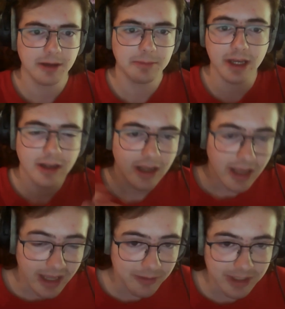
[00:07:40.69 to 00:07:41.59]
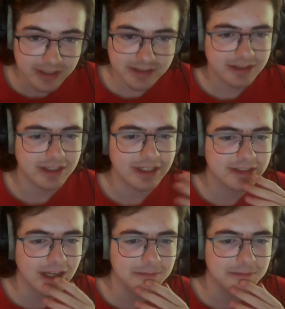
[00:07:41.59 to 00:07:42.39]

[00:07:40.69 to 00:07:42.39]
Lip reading: But anyways, it's none